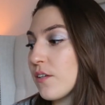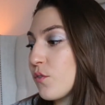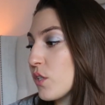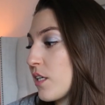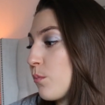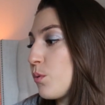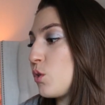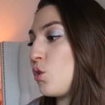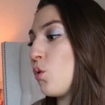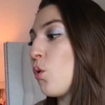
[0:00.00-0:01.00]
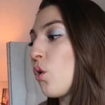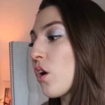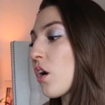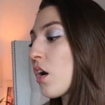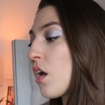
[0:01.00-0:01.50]
like for example
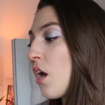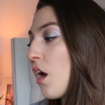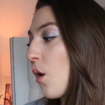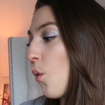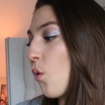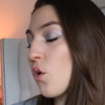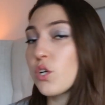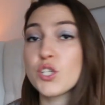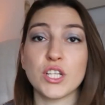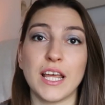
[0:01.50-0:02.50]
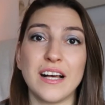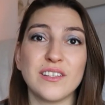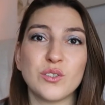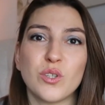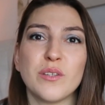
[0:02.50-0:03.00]
Dior or
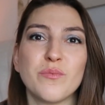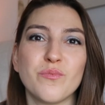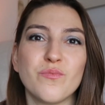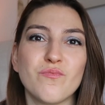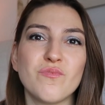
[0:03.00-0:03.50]
Chanel, you can